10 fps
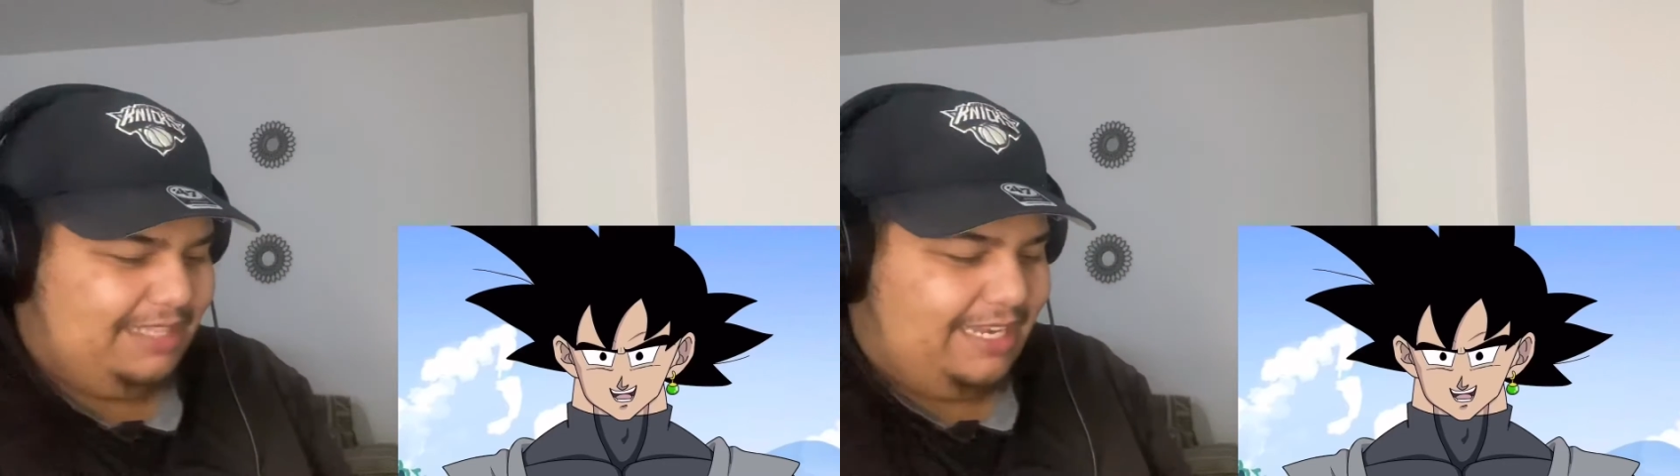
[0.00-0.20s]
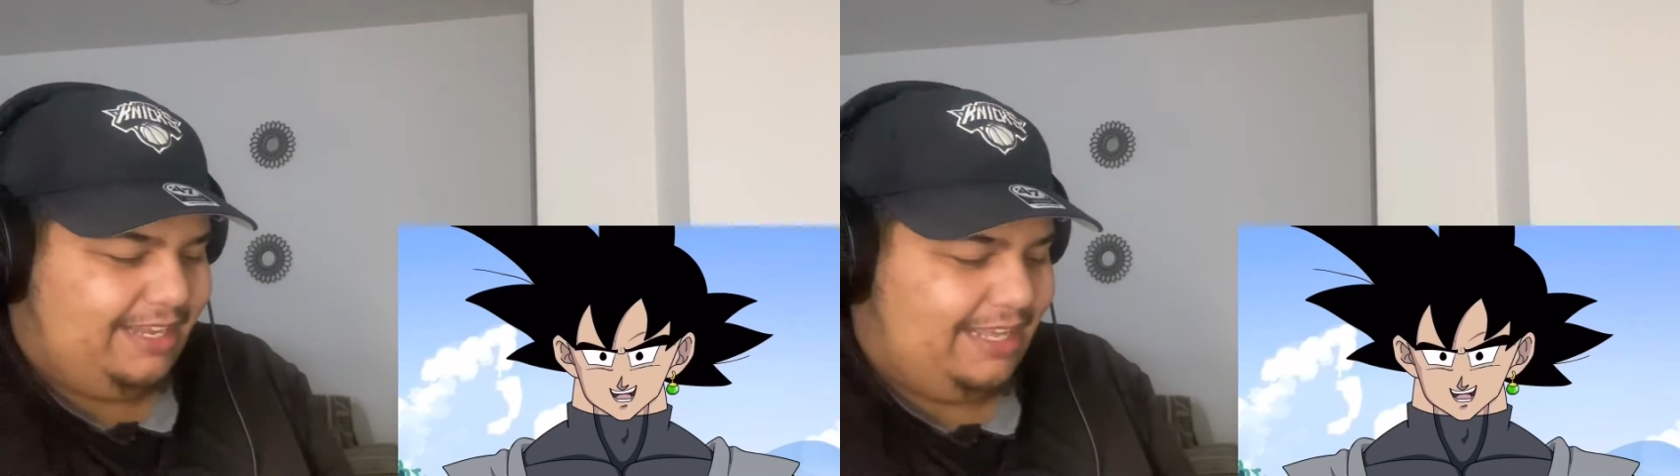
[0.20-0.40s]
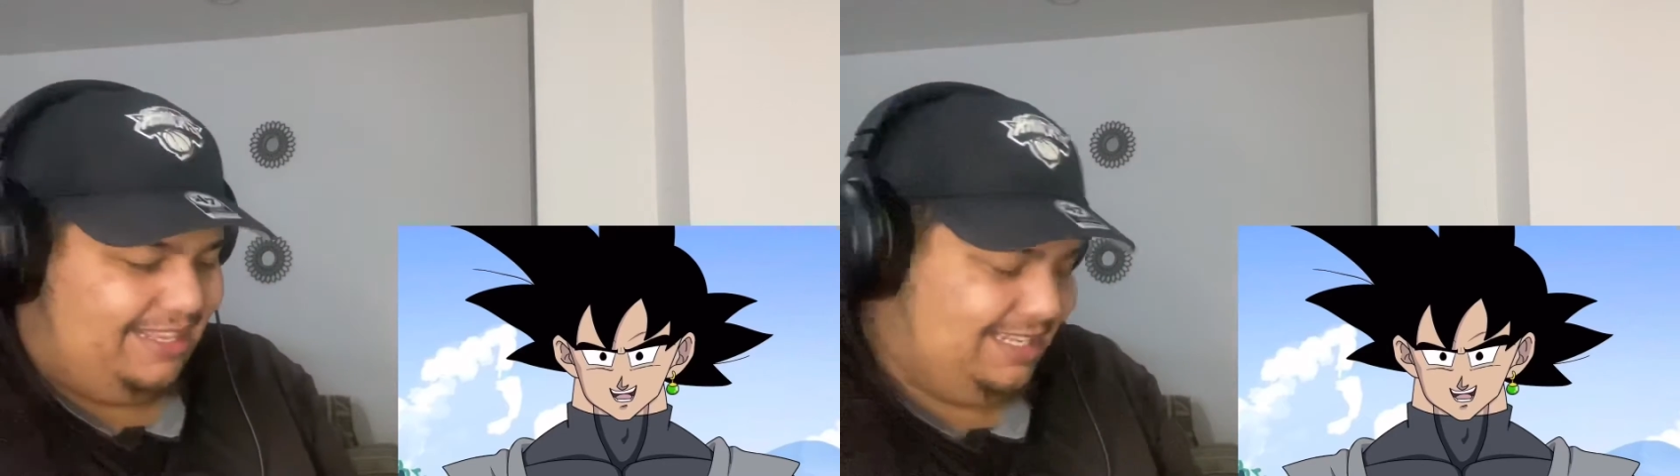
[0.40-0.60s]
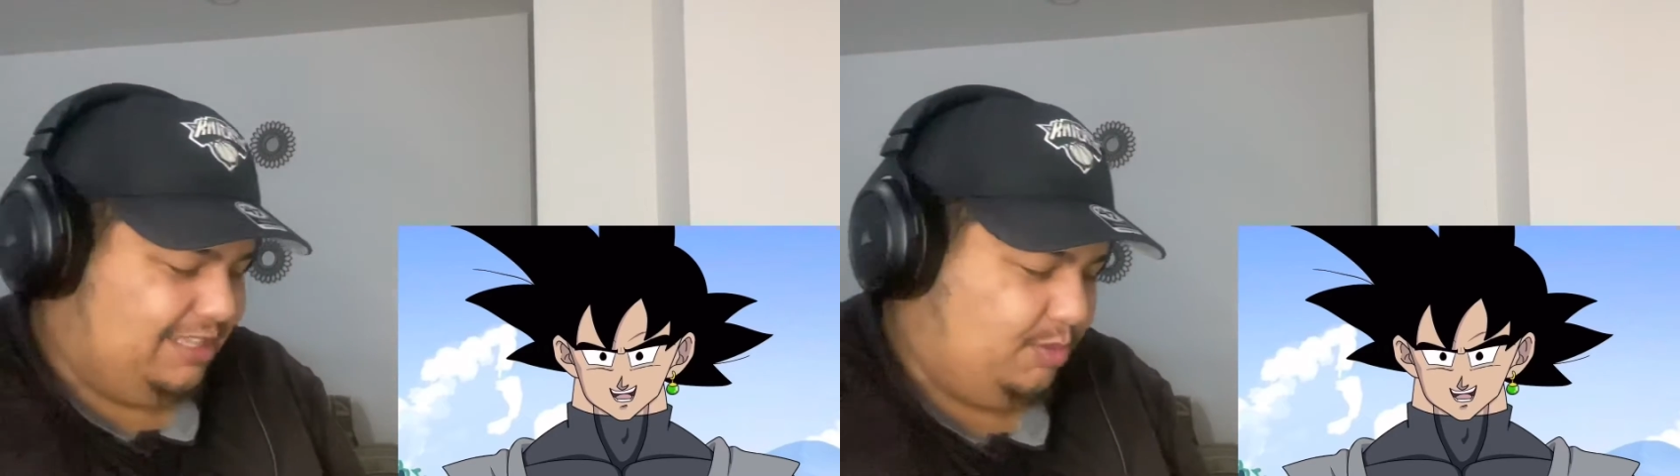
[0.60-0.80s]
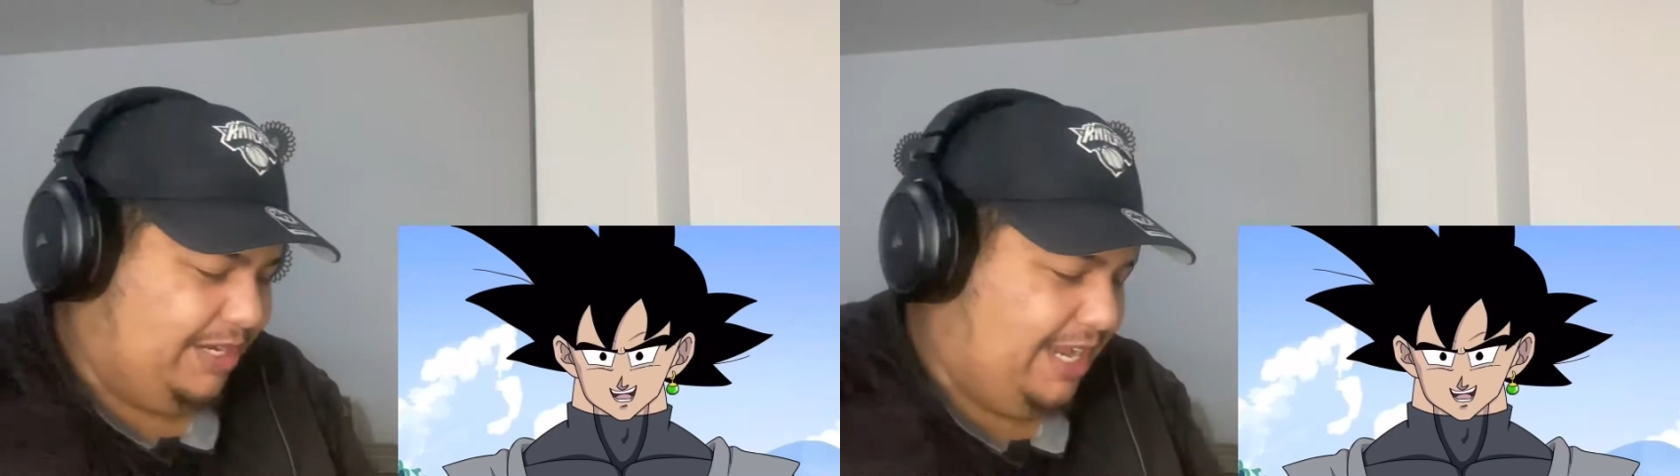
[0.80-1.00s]
That nigga has
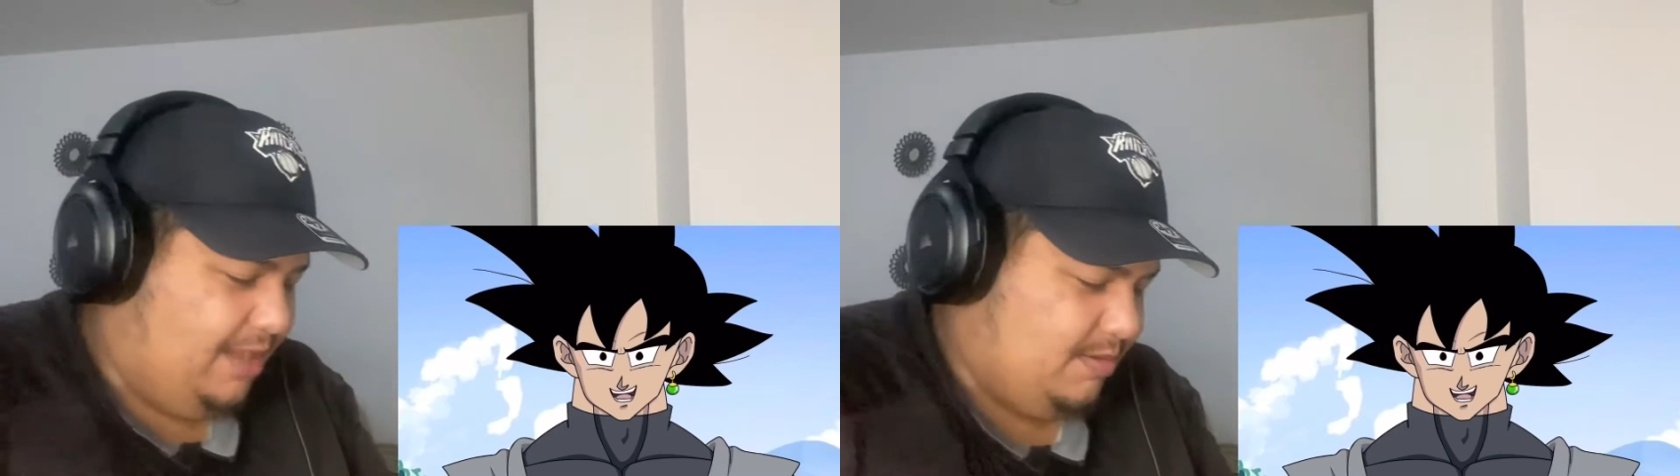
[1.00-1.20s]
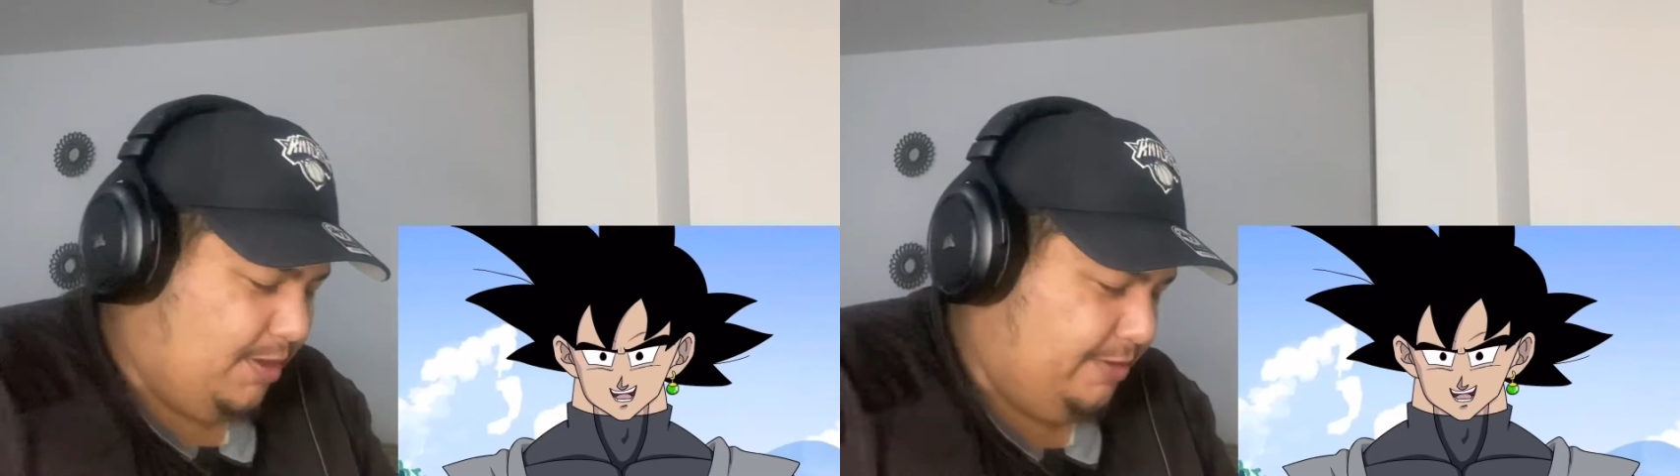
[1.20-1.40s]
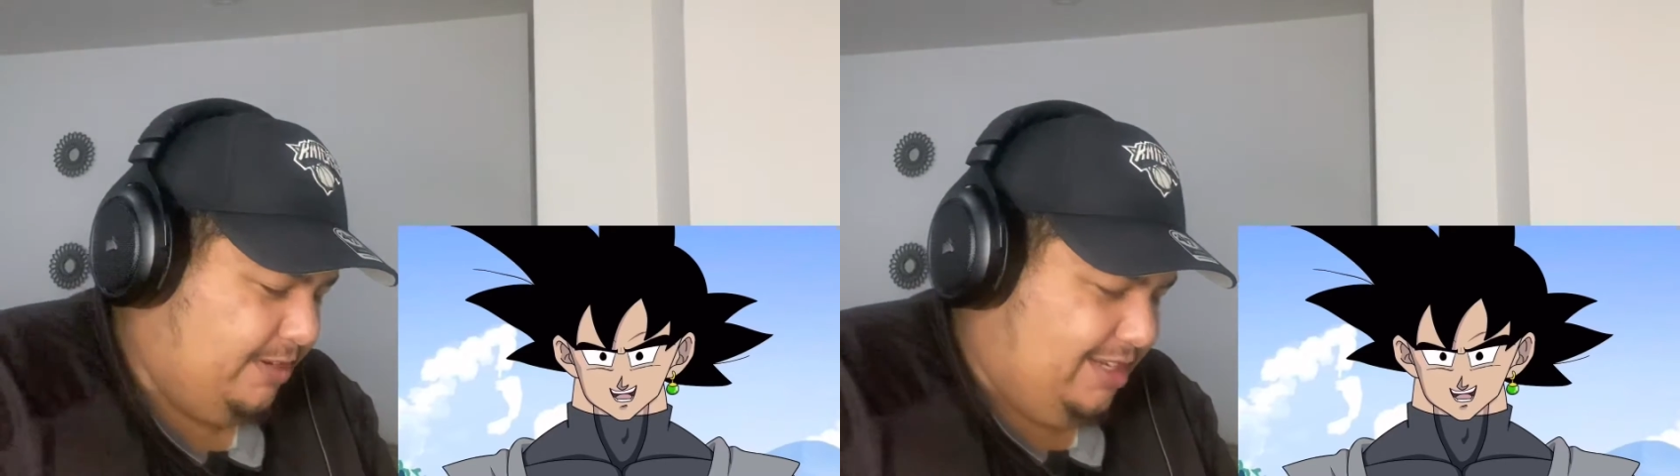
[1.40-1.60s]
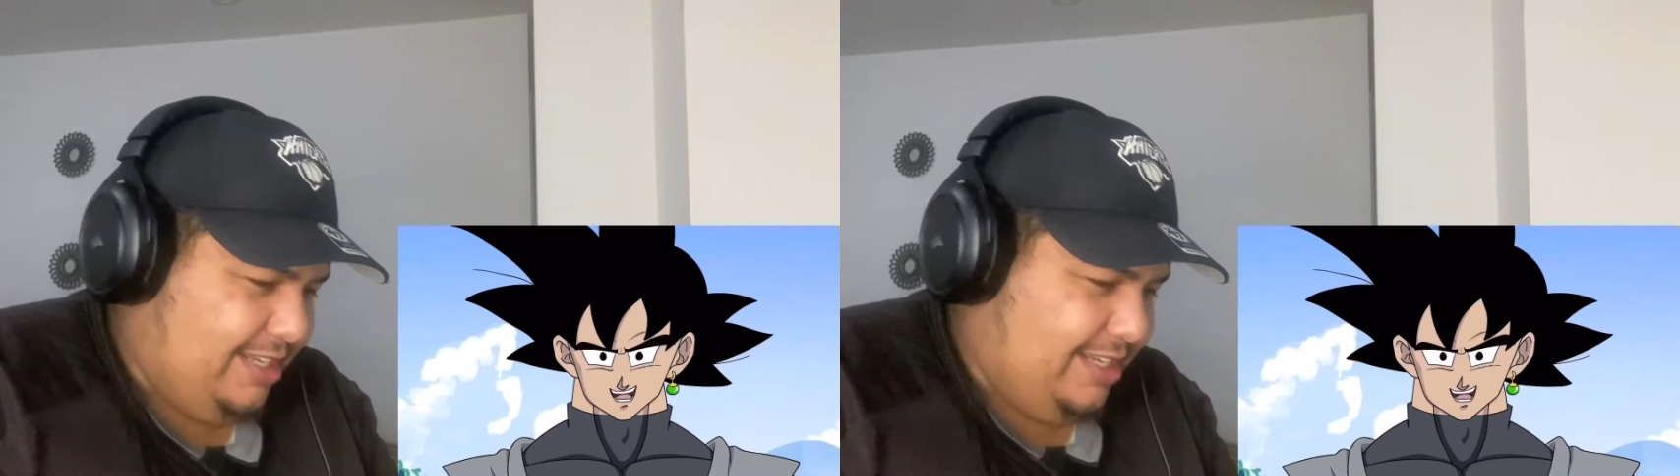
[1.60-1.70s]
like three names, bro.